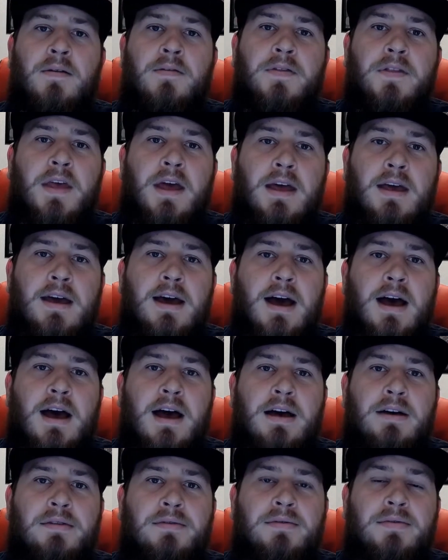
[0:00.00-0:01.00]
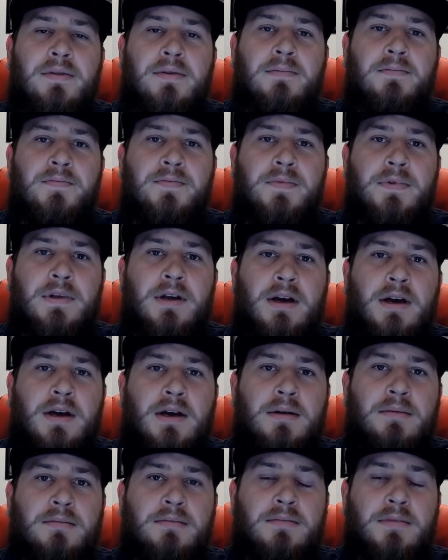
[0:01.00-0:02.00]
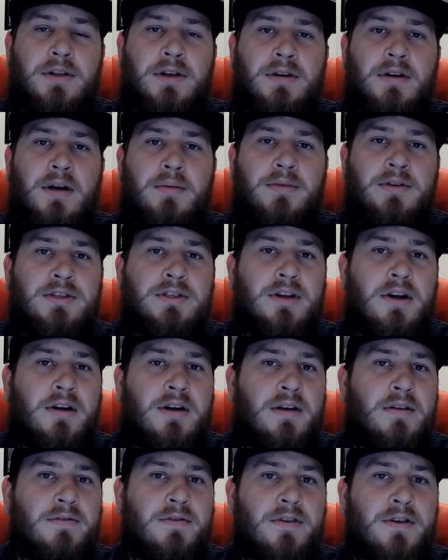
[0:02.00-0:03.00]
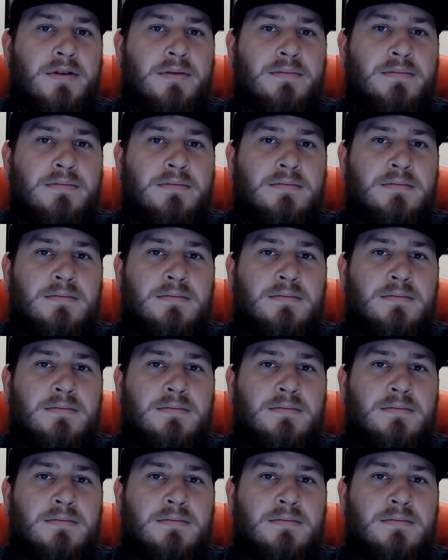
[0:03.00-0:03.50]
they have their numbers starting from